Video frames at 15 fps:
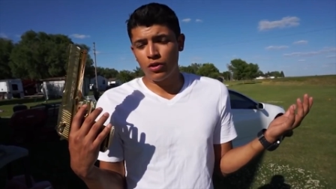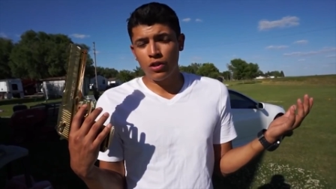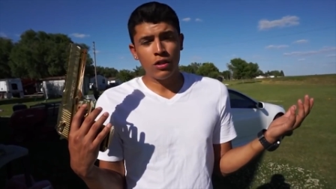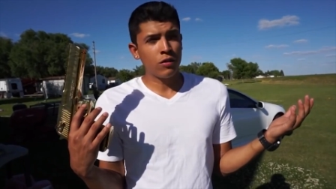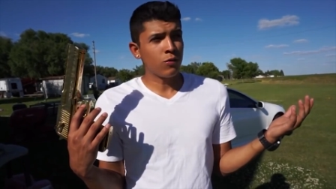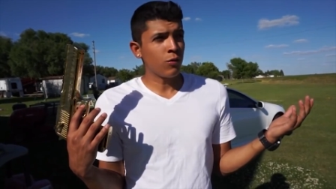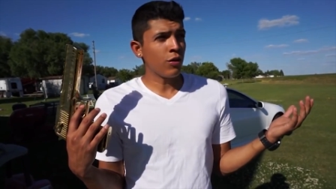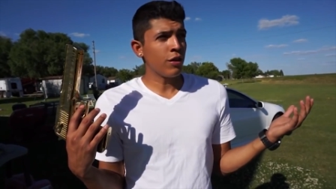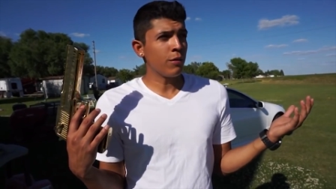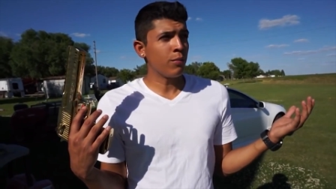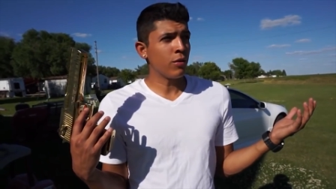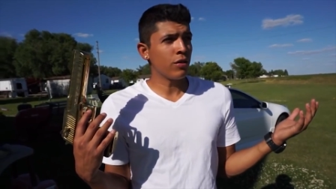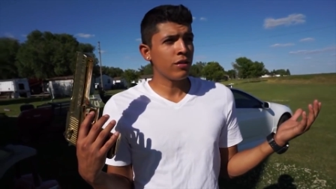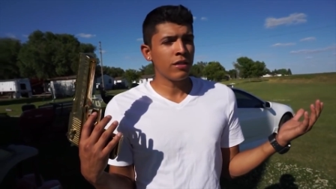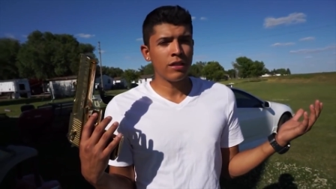Trustworthy
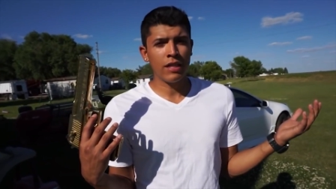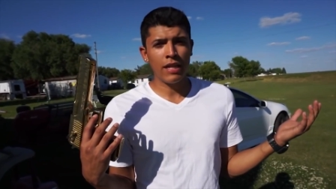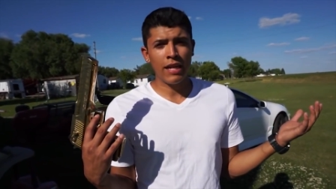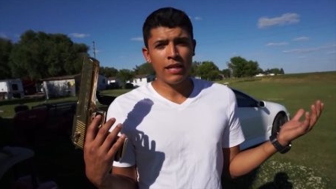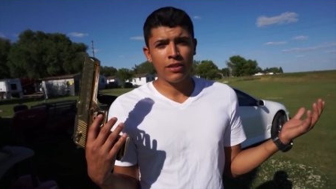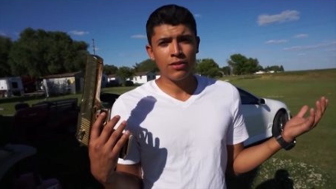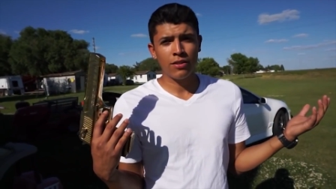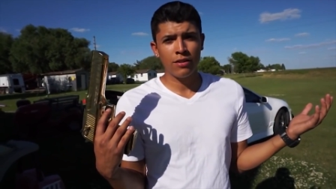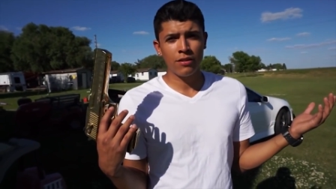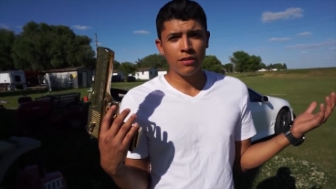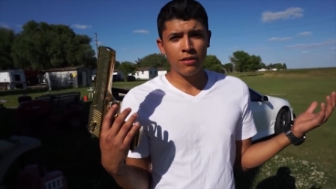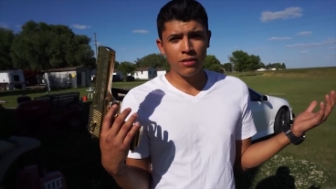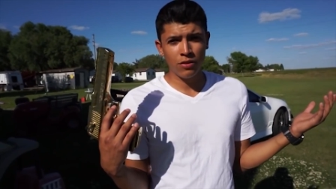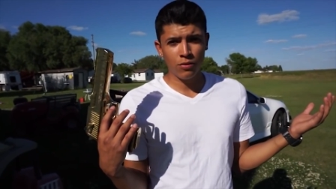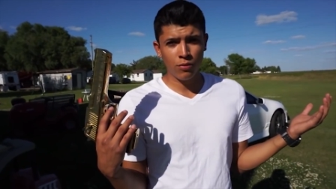person that I trust
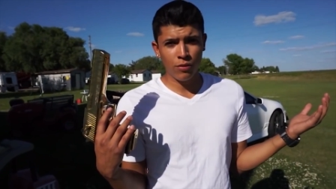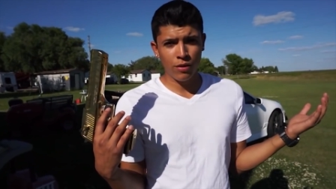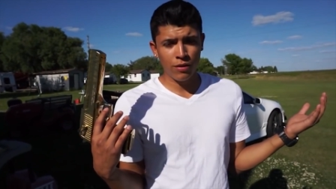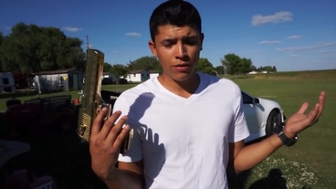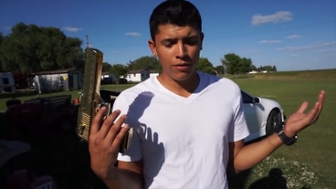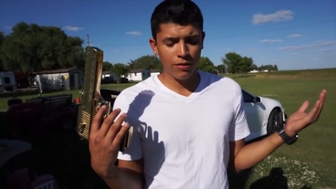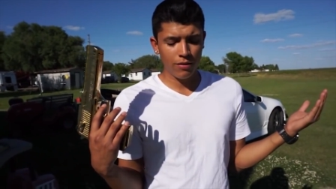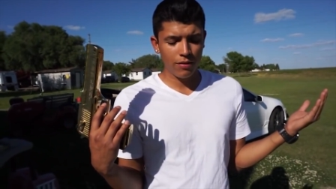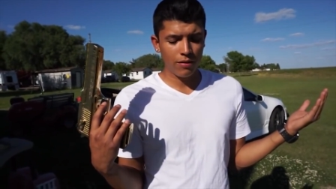in this world